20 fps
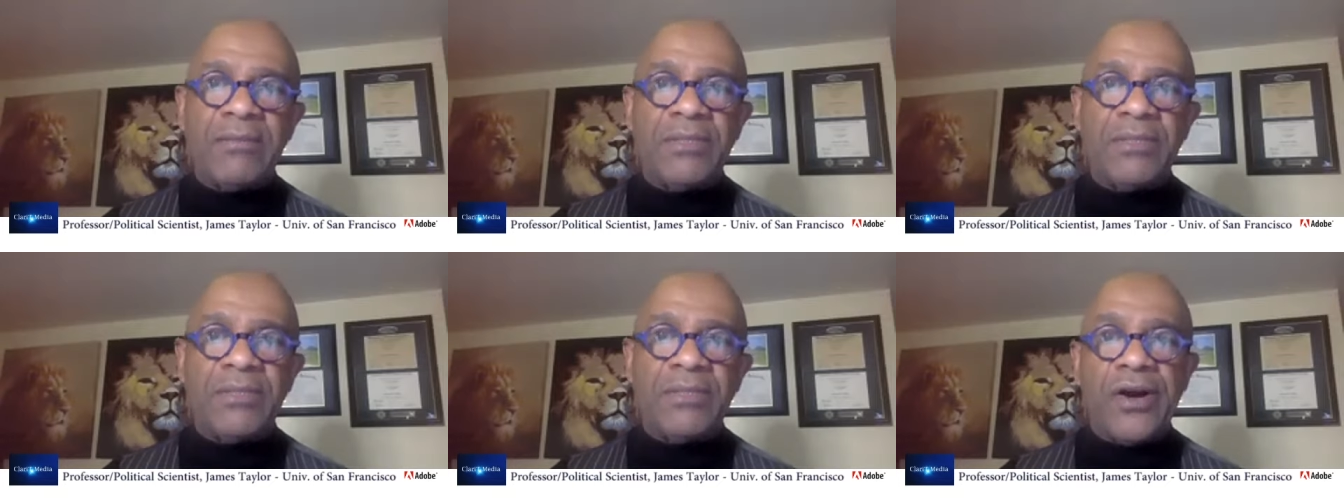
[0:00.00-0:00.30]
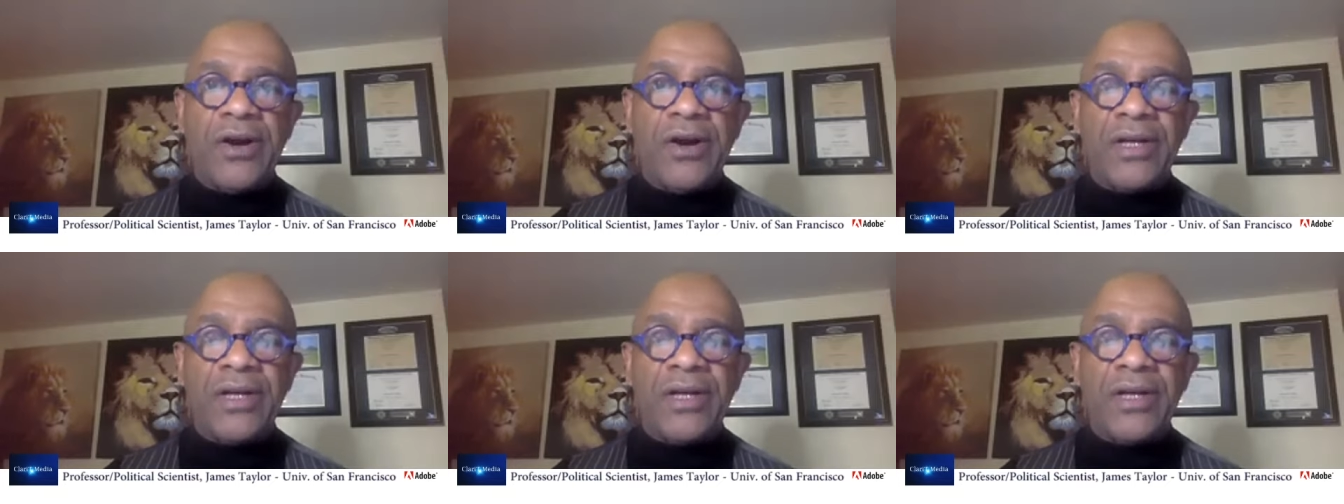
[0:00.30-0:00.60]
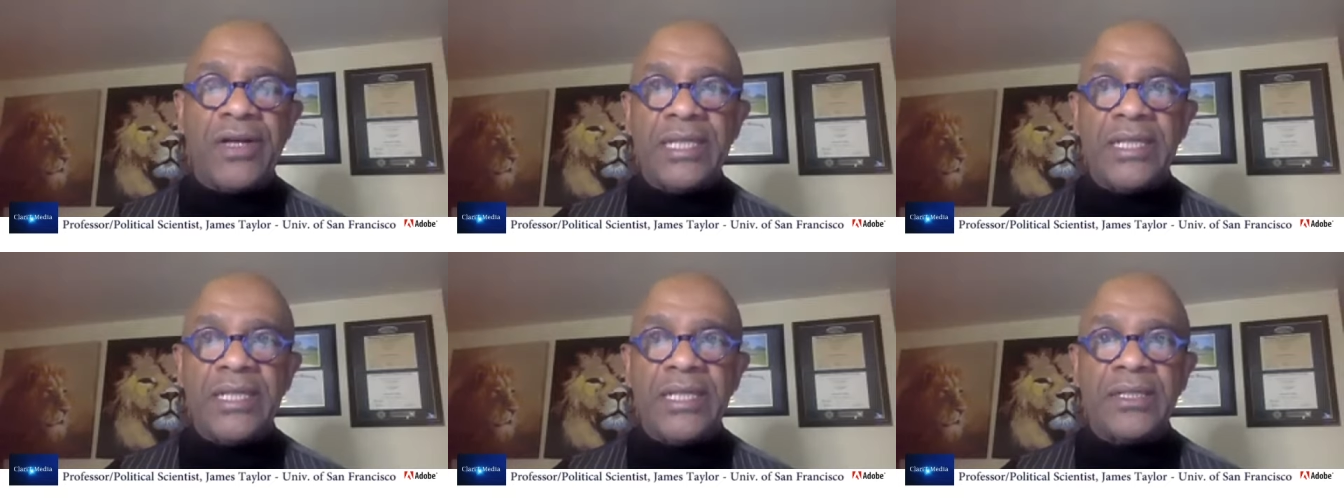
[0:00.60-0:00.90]
would
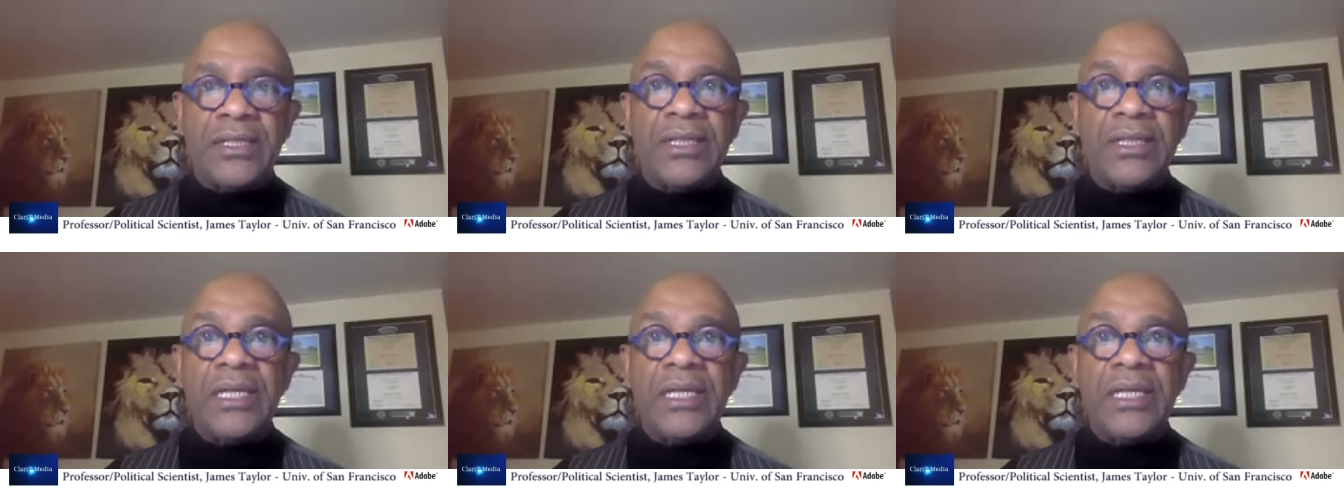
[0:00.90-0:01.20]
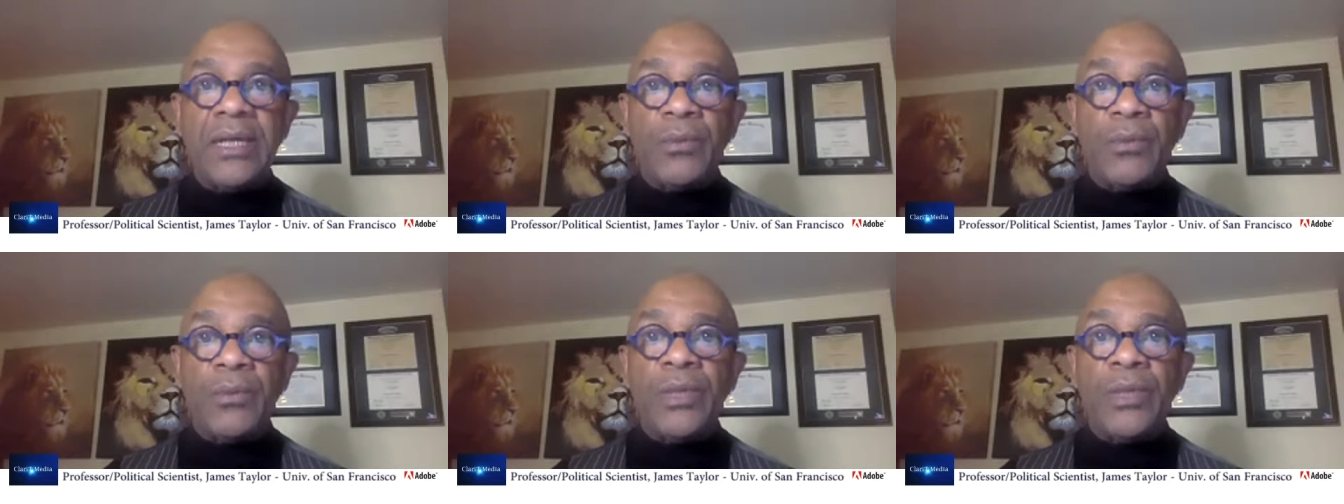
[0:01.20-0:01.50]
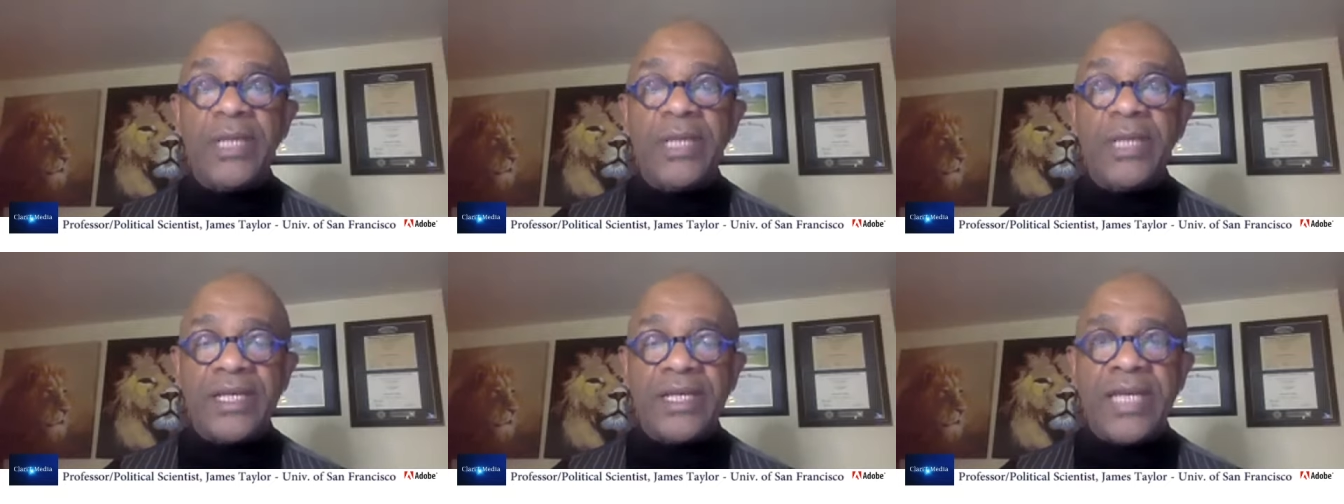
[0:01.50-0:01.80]
behave like a Senate
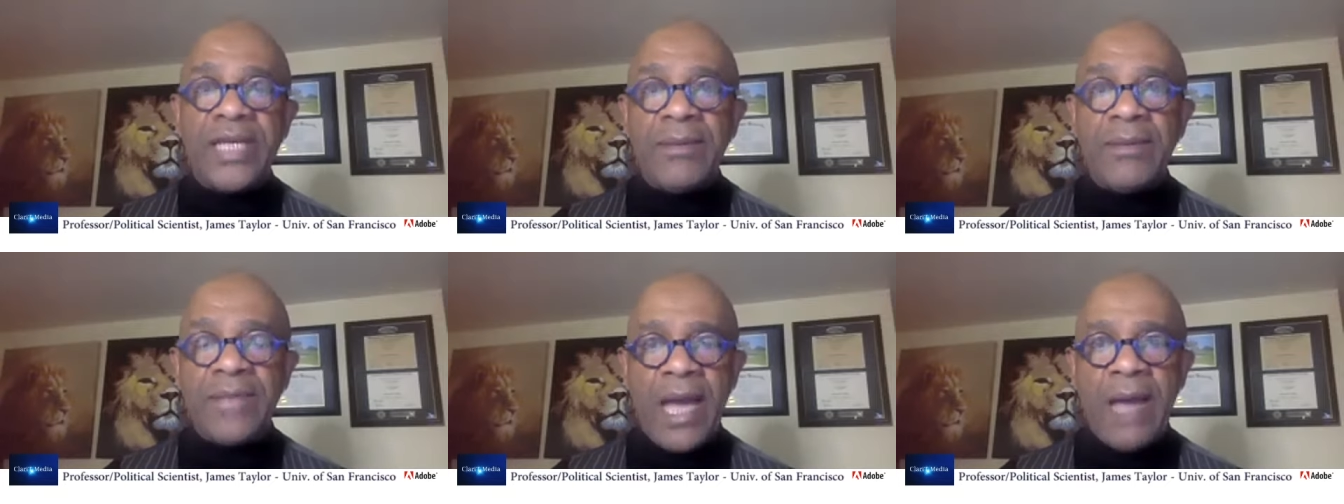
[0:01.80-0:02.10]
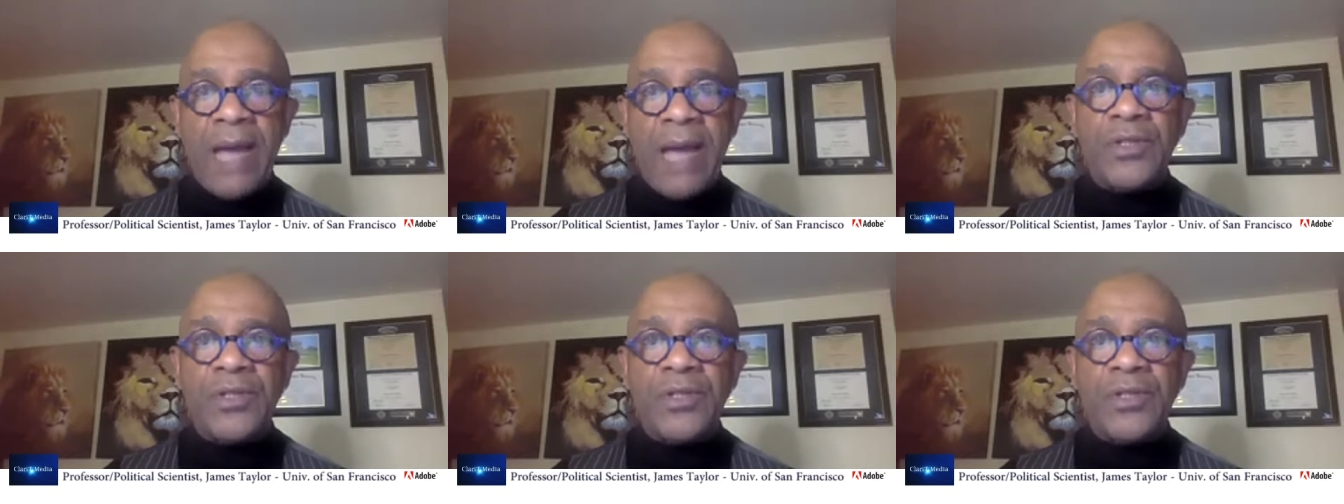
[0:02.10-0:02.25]
majority leader